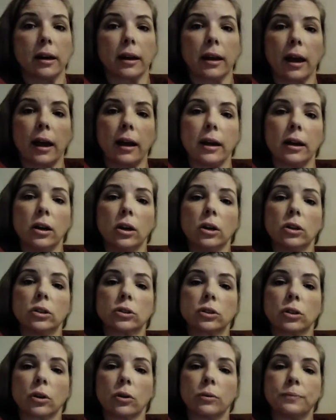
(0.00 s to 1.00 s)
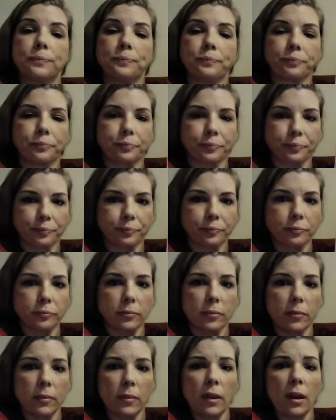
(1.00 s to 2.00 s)
Okay, so
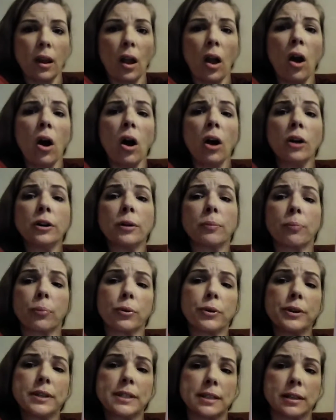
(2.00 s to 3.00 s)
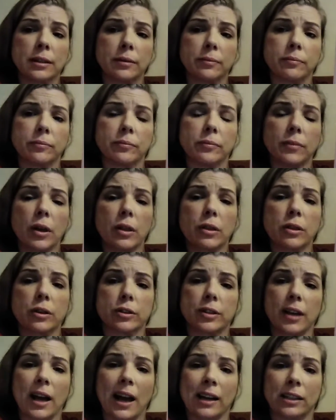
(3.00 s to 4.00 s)
on a prism,
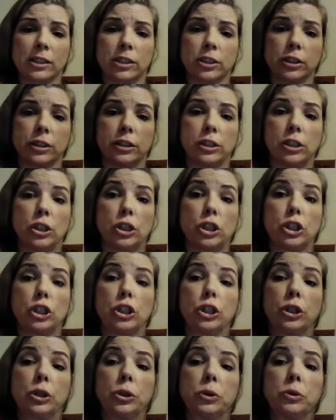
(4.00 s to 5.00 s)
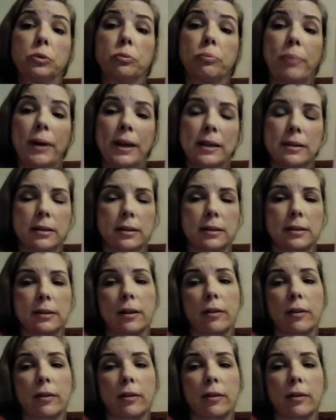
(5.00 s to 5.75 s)
there's actually two bases.